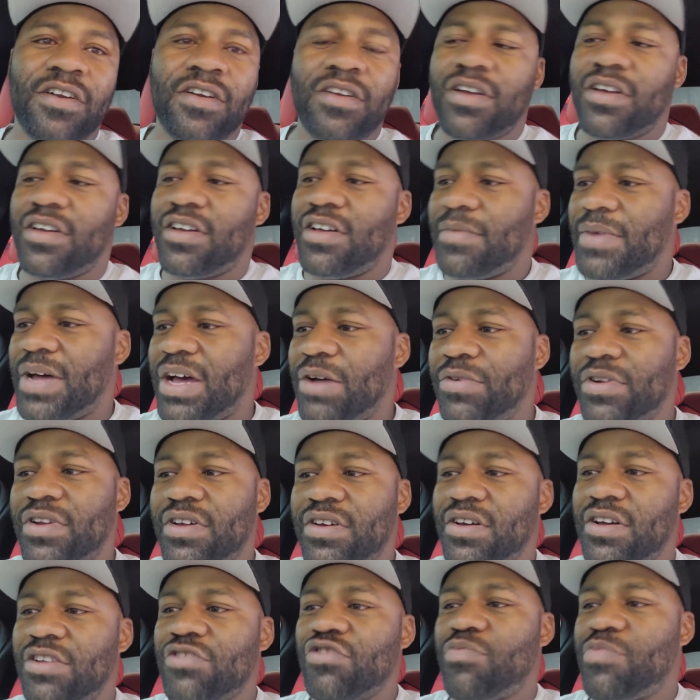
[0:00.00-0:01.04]
I would
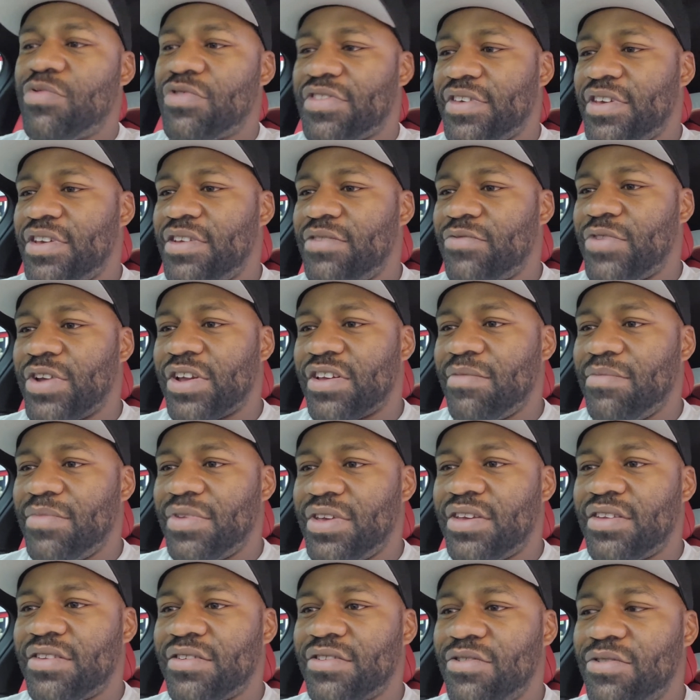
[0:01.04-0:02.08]
100%
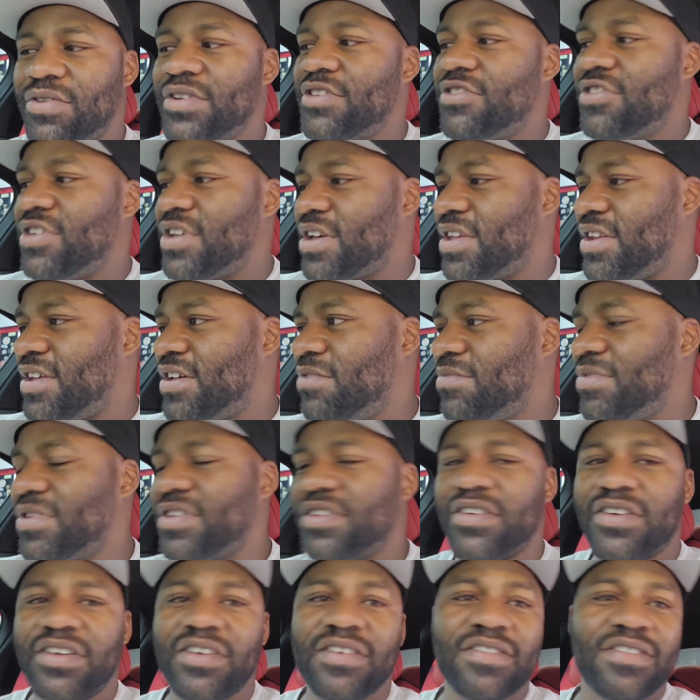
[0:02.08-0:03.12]
recommend going to check it out
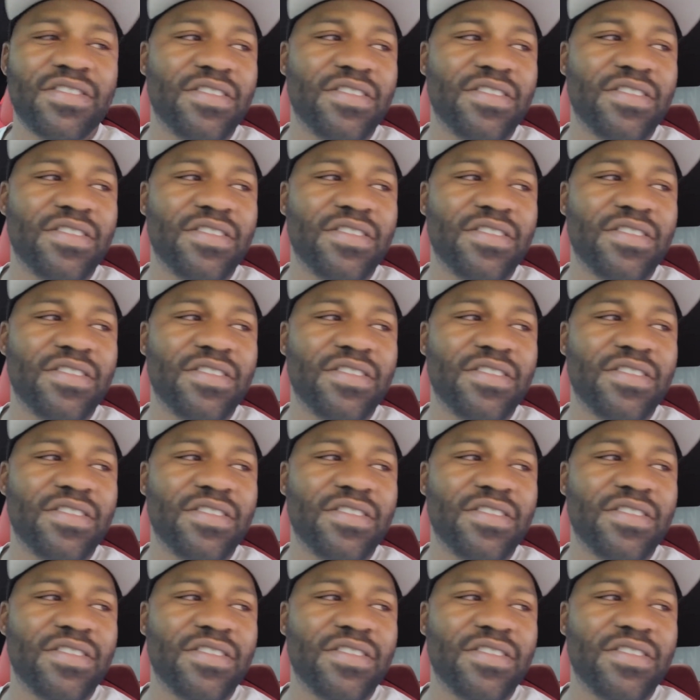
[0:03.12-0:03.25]
because